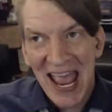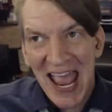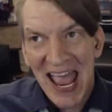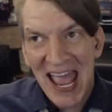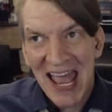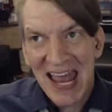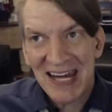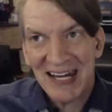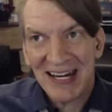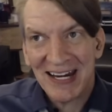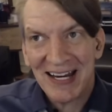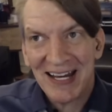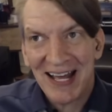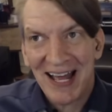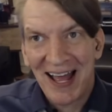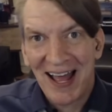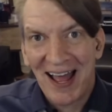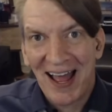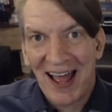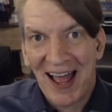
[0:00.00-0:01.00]
And
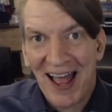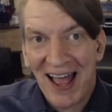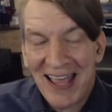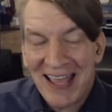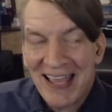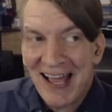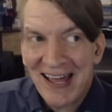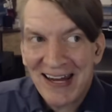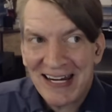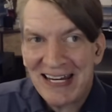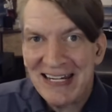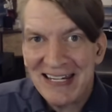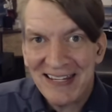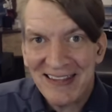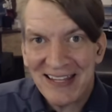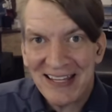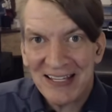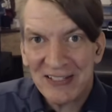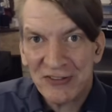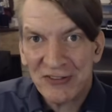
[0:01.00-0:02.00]
I got into
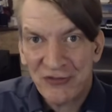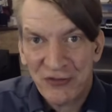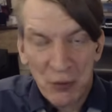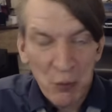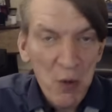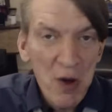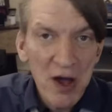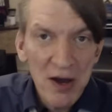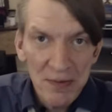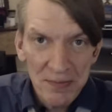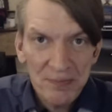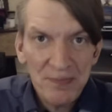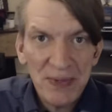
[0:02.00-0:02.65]
this for one